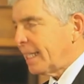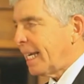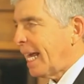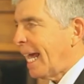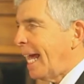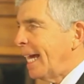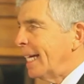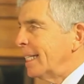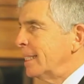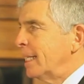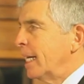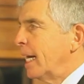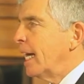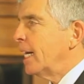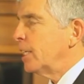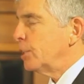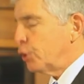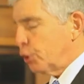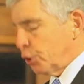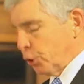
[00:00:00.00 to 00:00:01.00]
can
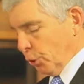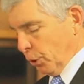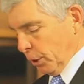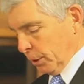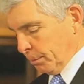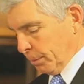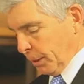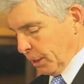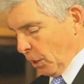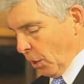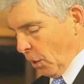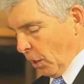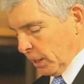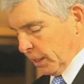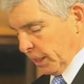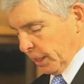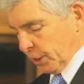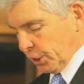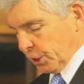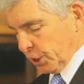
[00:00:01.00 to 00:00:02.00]
and should be
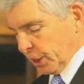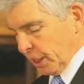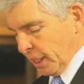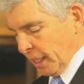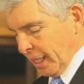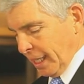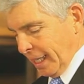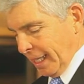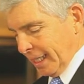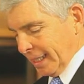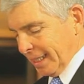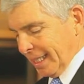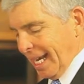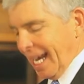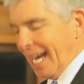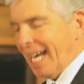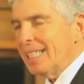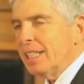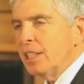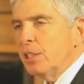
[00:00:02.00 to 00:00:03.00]
harnessed in
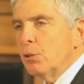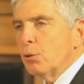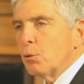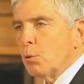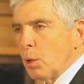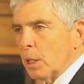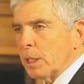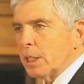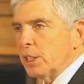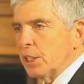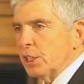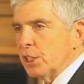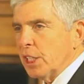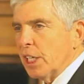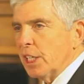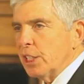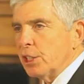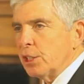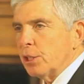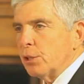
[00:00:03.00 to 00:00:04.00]
any
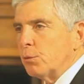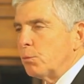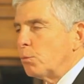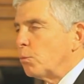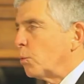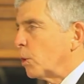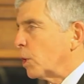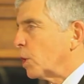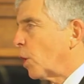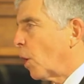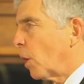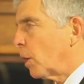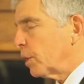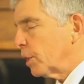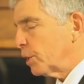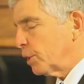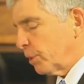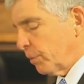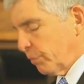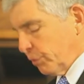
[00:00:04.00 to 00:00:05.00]
organization
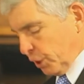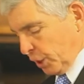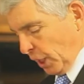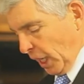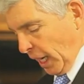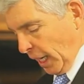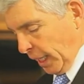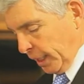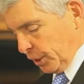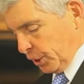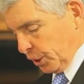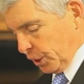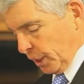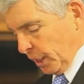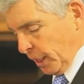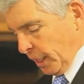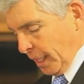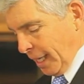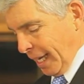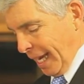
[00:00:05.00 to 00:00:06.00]
regardless of size
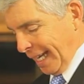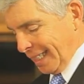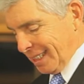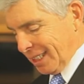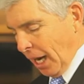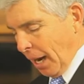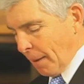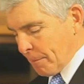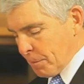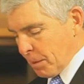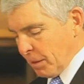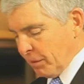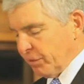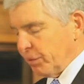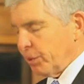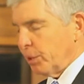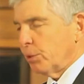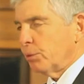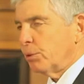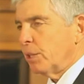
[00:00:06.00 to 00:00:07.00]
and not be
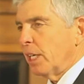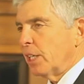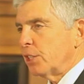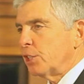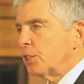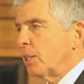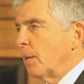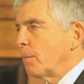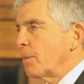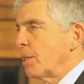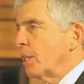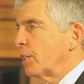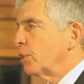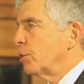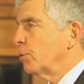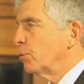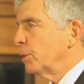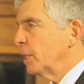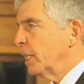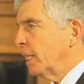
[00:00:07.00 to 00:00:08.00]
viewed as something
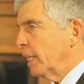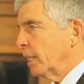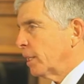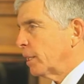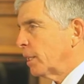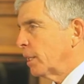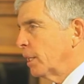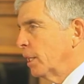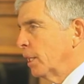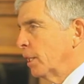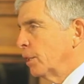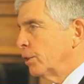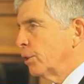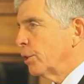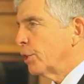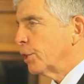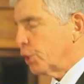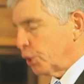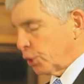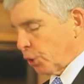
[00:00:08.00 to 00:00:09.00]
unique to
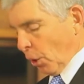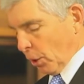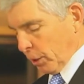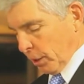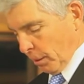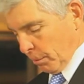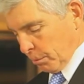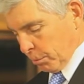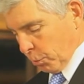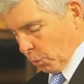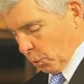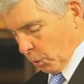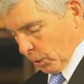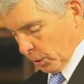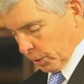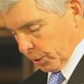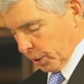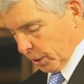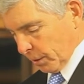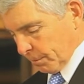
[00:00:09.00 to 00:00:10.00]
the startup
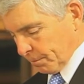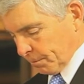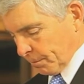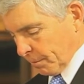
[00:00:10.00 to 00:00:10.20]
world.